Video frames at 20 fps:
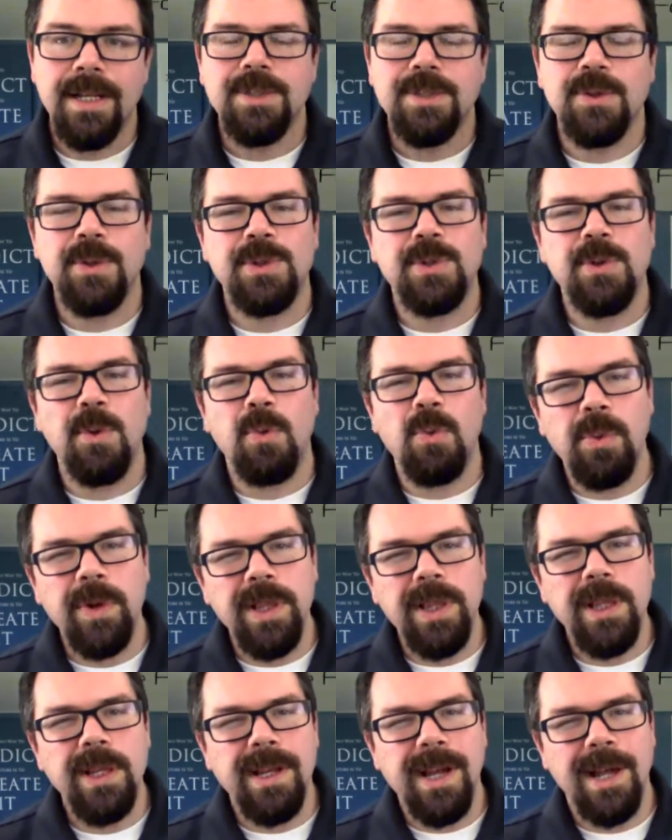So it's a
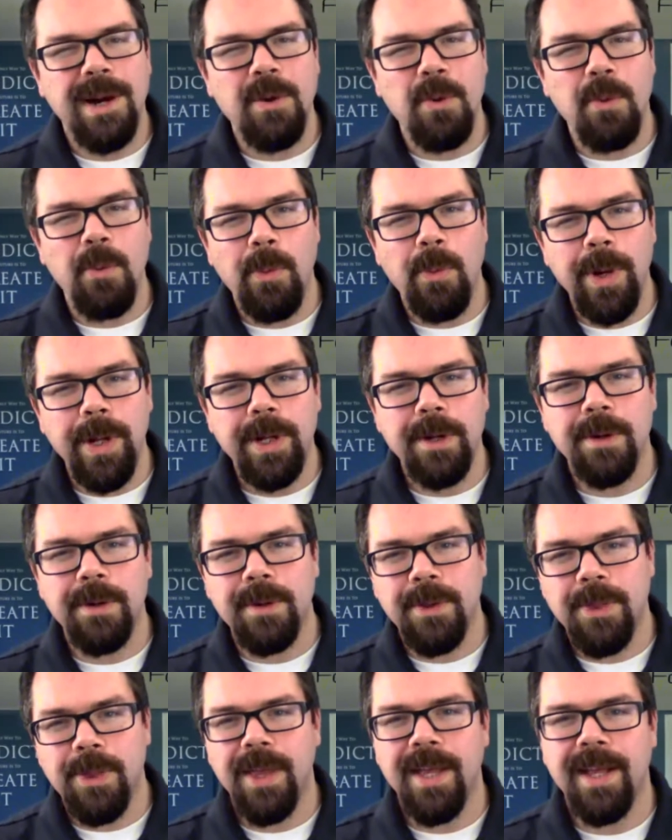really kind of
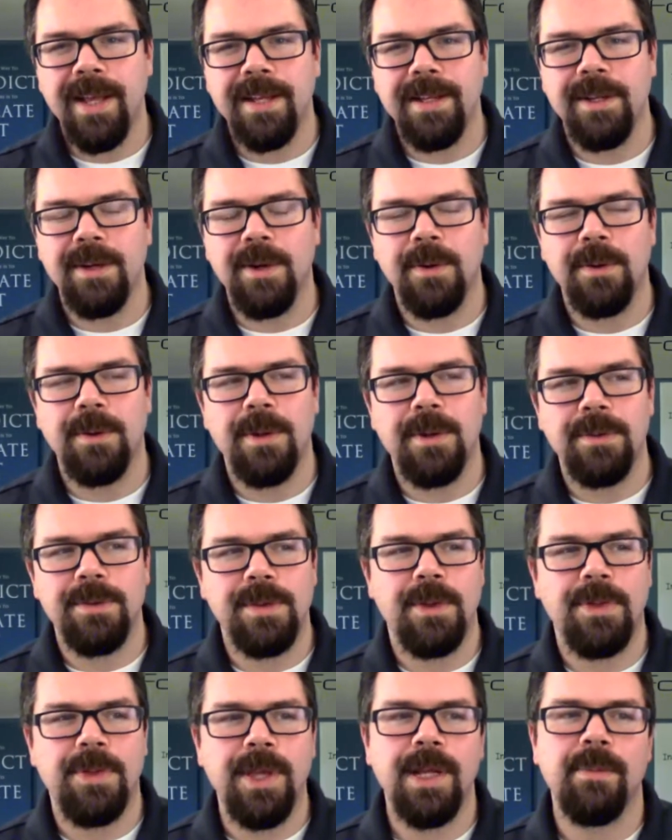weird thing,
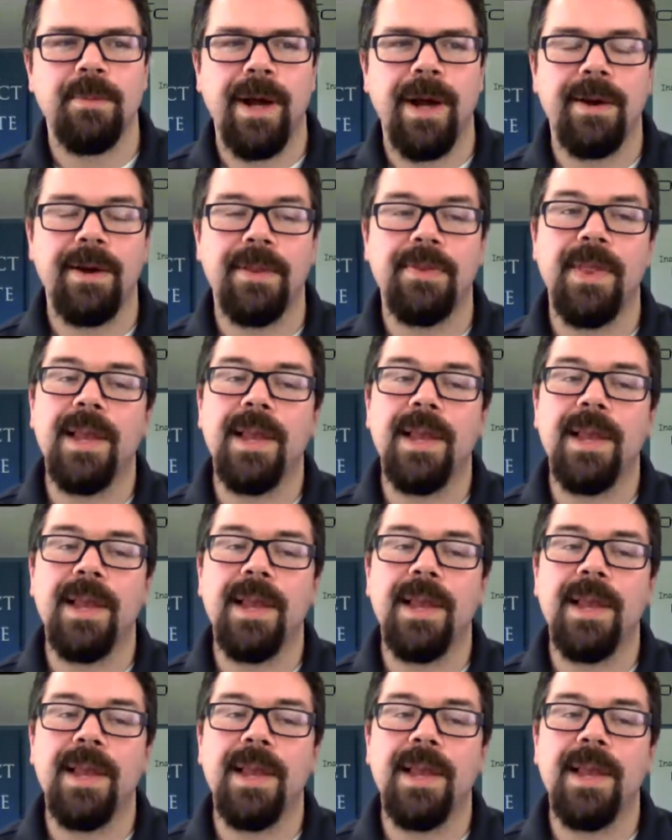to think about.